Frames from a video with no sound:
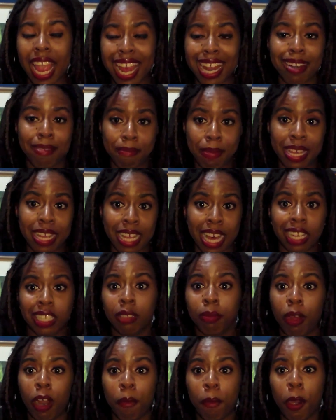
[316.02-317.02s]
and be that
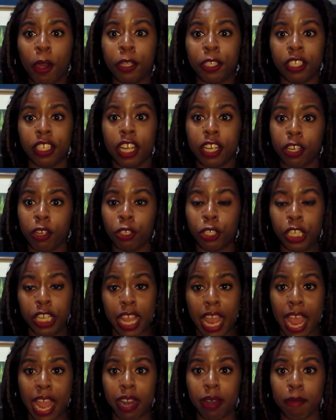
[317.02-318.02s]
smart person I know she
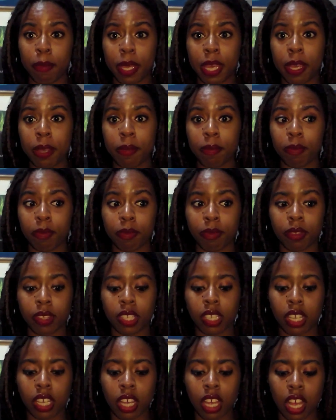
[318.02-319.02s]
can be.
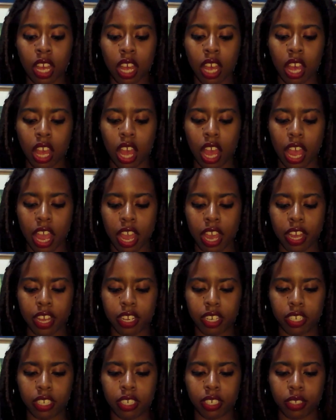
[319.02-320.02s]

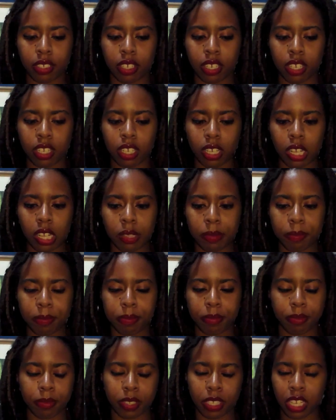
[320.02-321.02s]
And
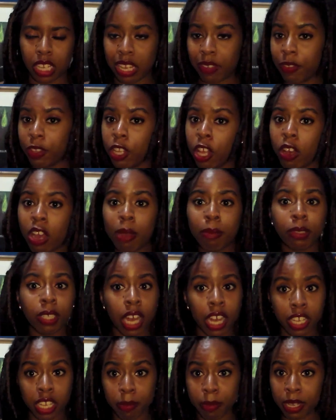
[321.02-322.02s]
even though I'm
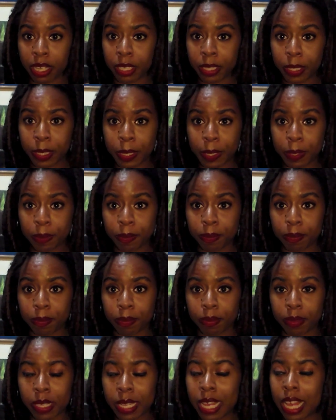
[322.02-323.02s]
Docubus,
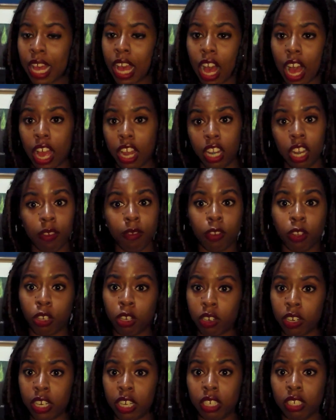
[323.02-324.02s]
I love
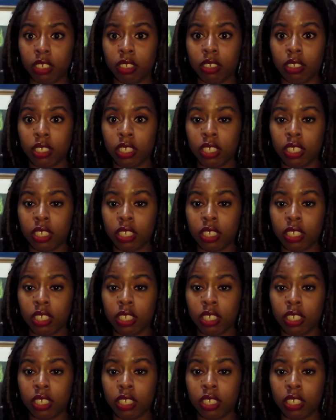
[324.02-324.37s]
Lauren.